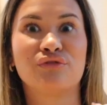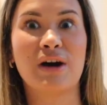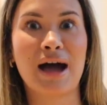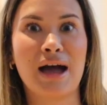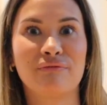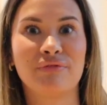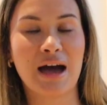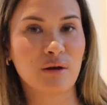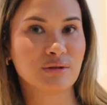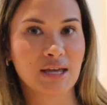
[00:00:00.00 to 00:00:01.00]

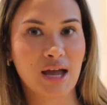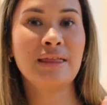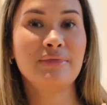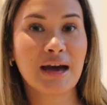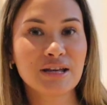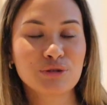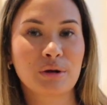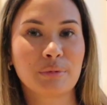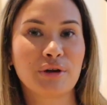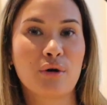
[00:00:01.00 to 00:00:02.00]
5,000? And that is
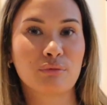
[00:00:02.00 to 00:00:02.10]
where we go